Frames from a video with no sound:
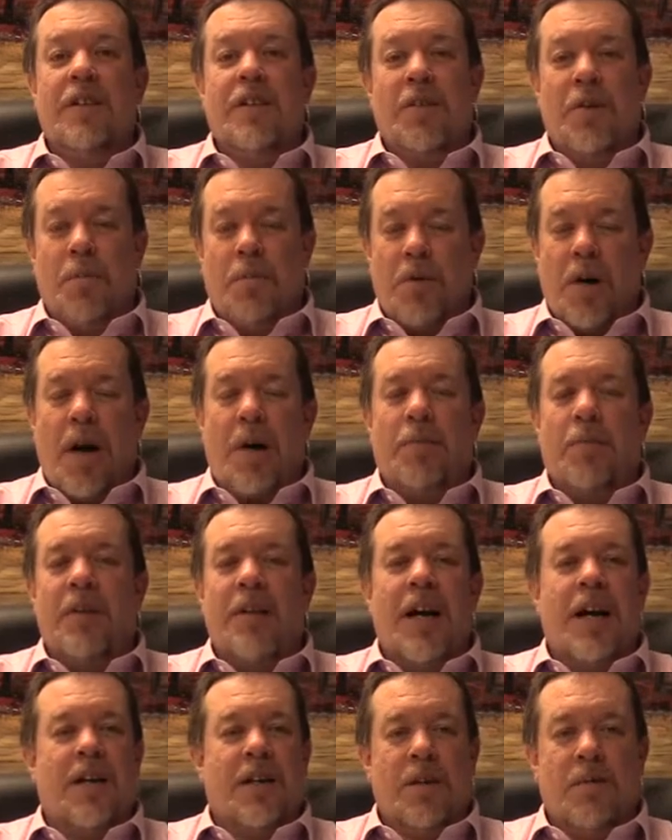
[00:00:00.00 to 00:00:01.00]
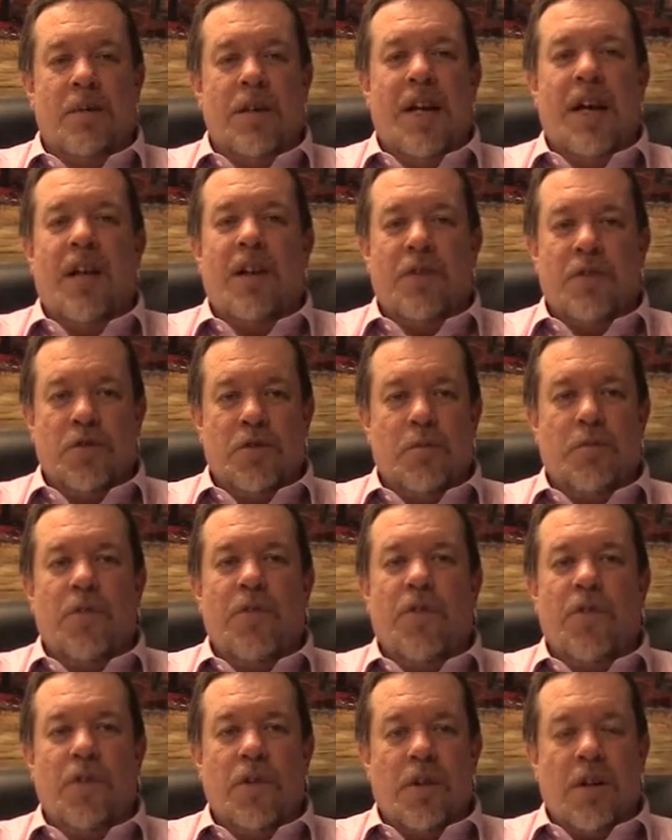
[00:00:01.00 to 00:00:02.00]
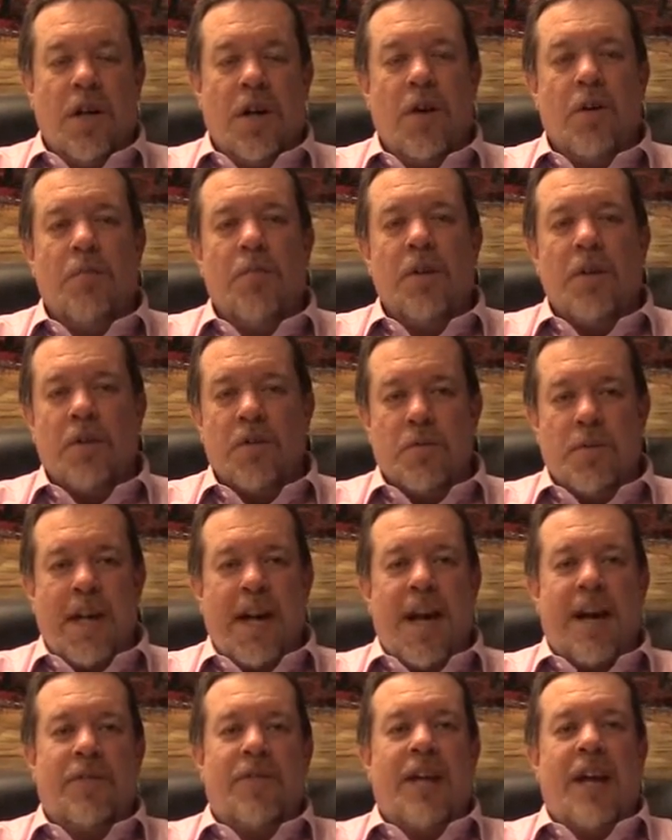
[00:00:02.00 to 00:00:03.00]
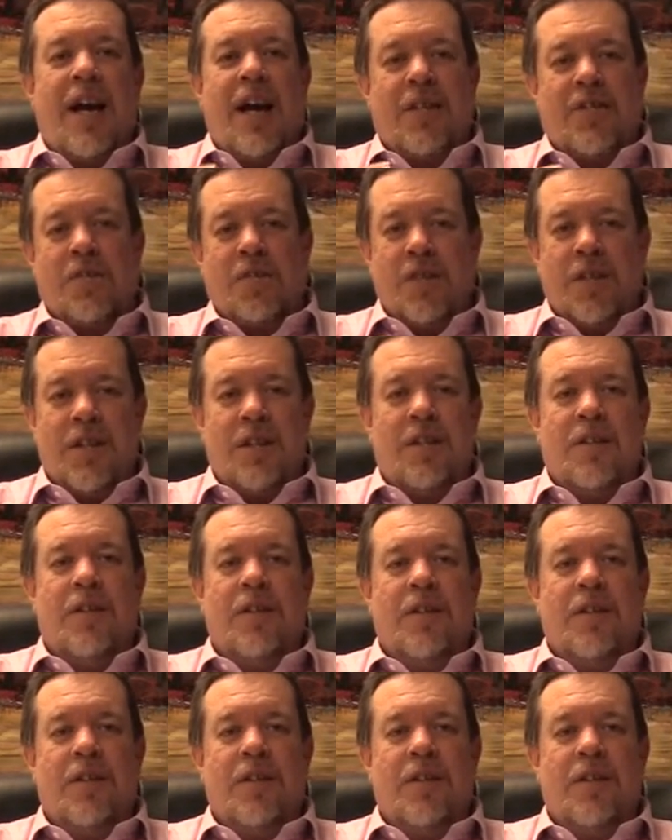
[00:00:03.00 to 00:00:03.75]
you're probably not going to be eligible for the loan because we have to actually get